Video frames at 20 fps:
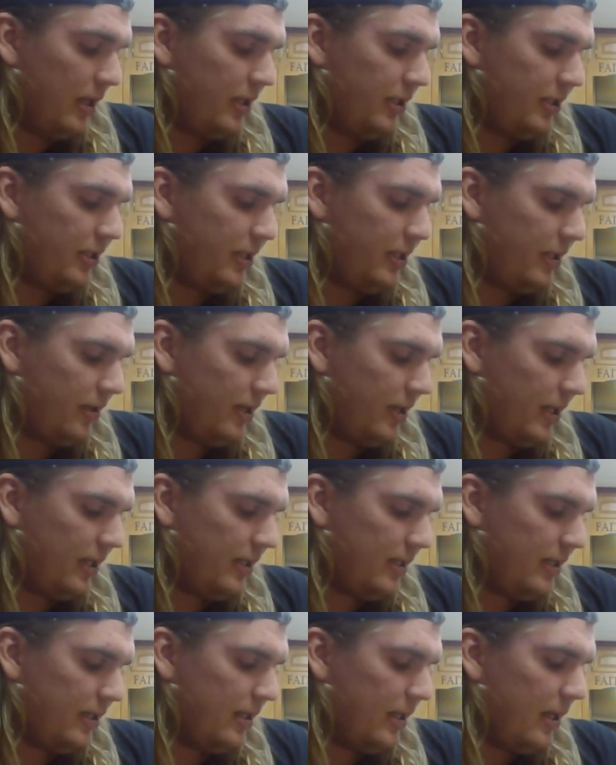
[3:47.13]
She
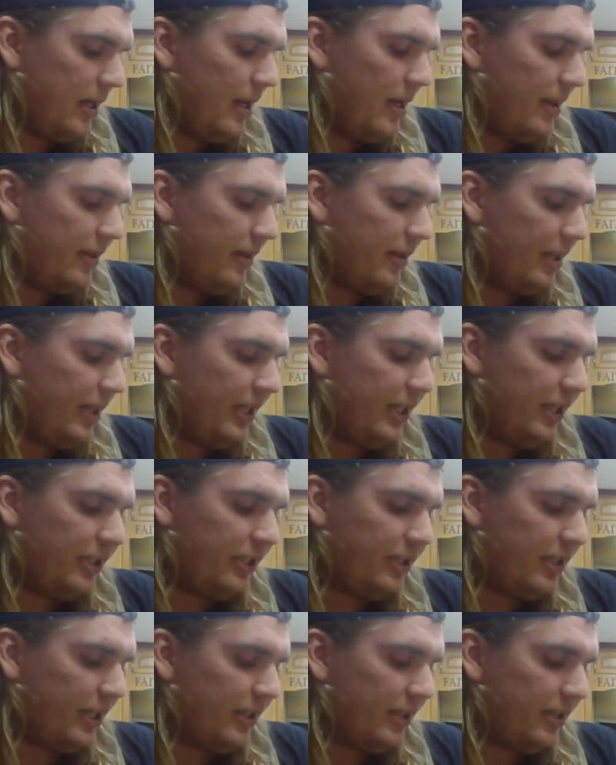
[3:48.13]
cries. The lady
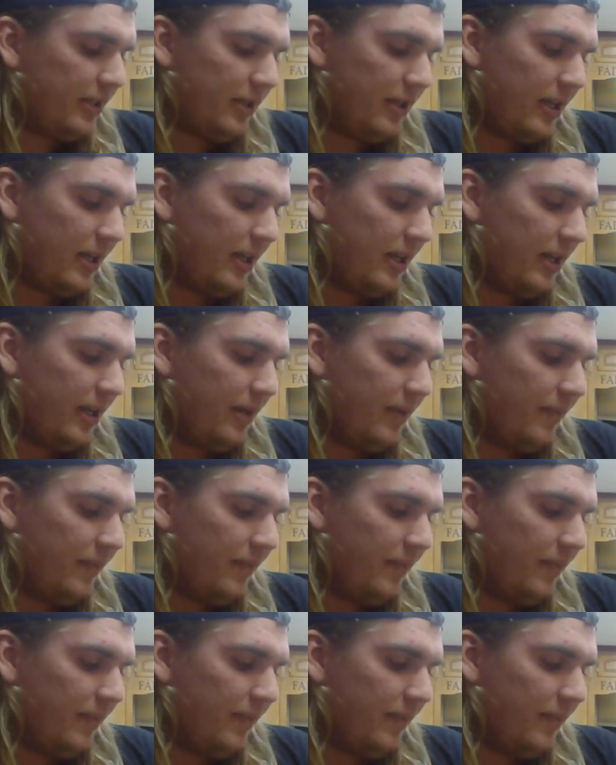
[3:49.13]
shakes her head.